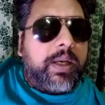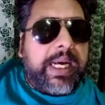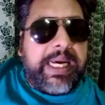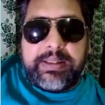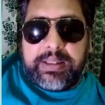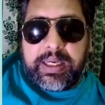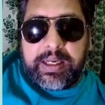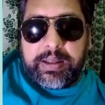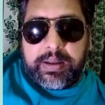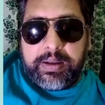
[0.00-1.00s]
As
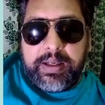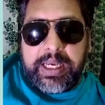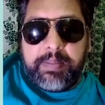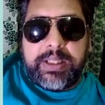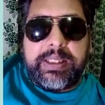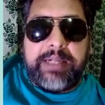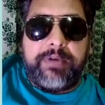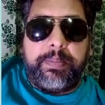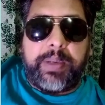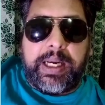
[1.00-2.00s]
the name
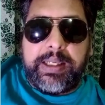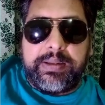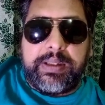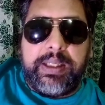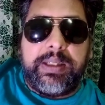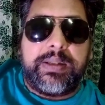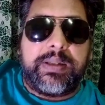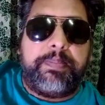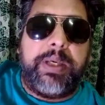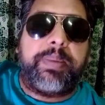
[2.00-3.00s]
itself implies, it is
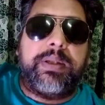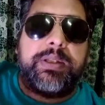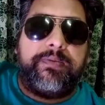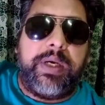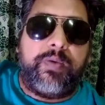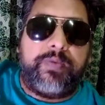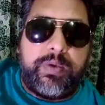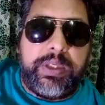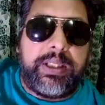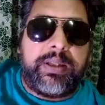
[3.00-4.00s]
the people's way of
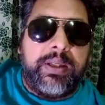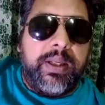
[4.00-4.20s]
doing